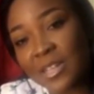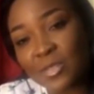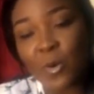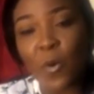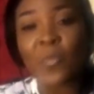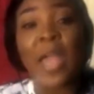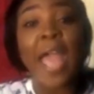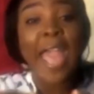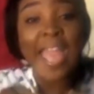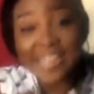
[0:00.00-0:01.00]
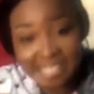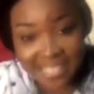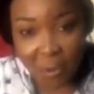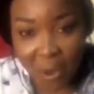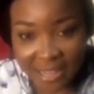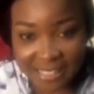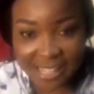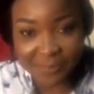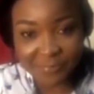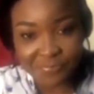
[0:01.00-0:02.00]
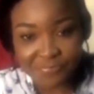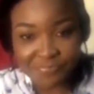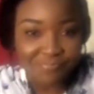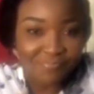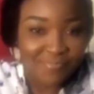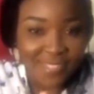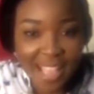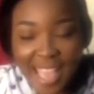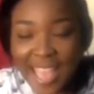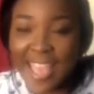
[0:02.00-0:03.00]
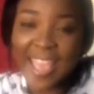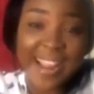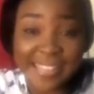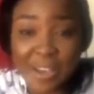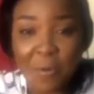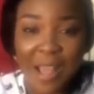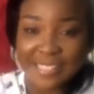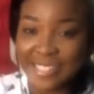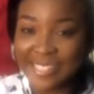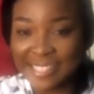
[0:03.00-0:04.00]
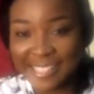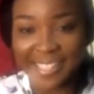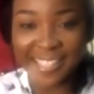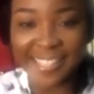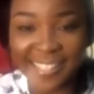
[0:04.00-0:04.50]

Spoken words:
Don't talk about it. I don't know where they were finding that Wache from.